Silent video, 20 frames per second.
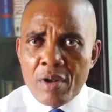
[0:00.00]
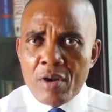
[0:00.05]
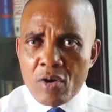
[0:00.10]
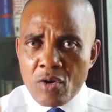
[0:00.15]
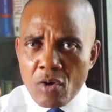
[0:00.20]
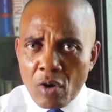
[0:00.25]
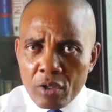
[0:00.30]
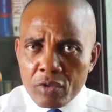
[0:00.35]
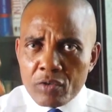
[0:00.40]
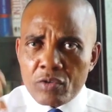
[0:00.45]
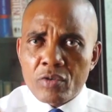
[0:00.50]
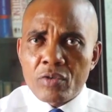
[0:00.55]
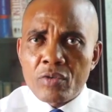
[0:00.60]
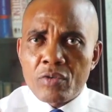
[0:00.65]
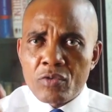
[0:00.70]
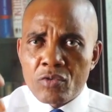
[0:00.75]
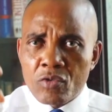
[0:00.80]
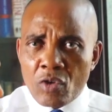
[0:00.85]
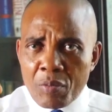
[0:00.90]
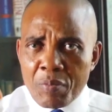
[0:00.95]
not
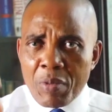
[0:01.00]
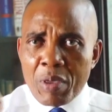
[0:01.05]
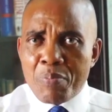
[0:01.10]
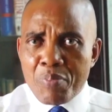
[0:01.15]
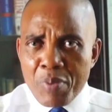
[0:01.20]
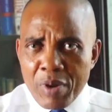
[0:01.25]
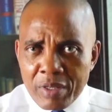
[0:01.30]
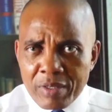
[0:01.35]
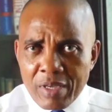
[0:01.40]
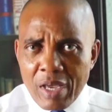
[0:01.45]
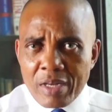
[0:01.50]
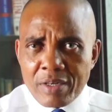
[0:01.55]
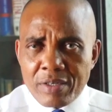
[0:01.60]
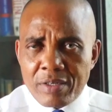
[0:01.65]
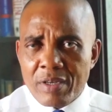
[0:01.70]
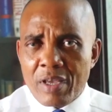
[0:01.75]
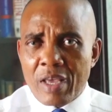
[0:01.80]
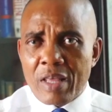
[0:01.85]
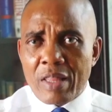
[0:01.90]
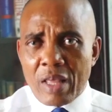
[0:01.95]
to be
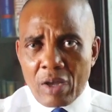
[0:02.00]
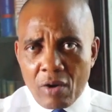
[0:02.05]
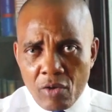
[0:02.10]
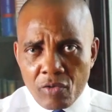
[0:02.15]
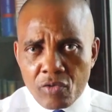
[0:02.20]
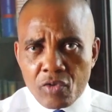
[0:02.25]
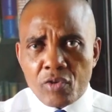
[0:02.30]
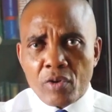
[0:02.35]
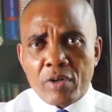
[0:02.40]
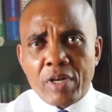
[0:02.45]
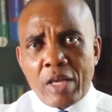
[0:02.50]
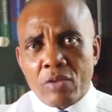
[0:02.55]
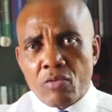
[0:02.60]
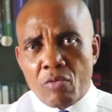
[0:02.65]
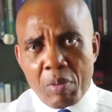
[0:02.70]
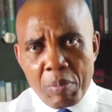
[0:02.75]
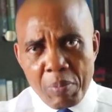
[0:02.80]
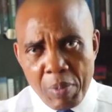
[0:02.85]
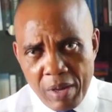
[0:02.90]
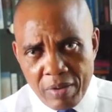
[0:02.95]
printed in the Constitution that will
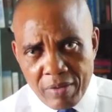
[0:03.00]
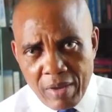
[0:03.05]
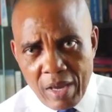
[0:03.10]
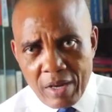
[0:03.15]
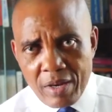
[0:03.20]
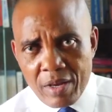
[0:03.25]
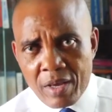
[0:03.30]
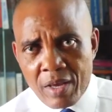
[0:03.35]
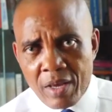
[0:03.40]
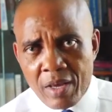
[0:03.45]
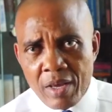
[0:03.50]
be printed.